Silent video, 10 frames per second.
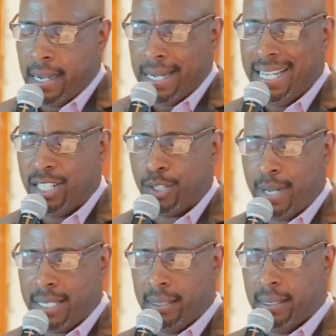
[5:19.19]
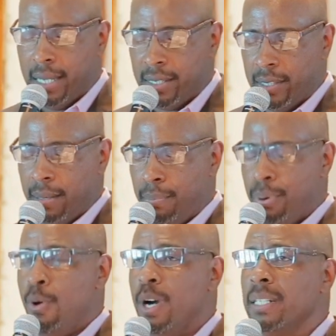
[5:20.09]
uh, he's stressing to us the
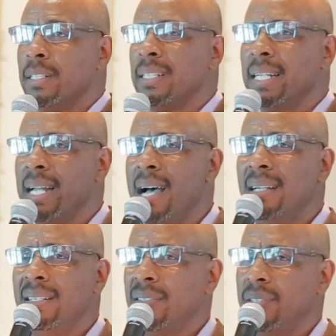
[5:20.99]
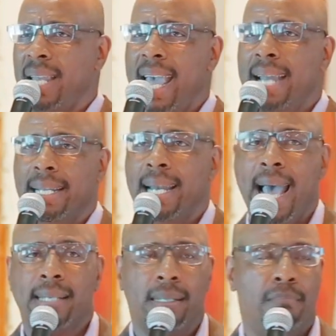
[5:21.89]
importance in understanding
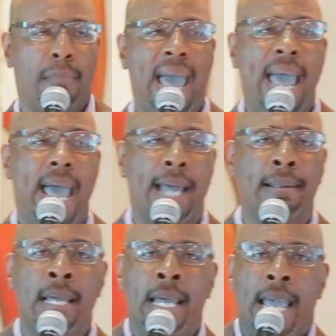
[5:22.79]
as a man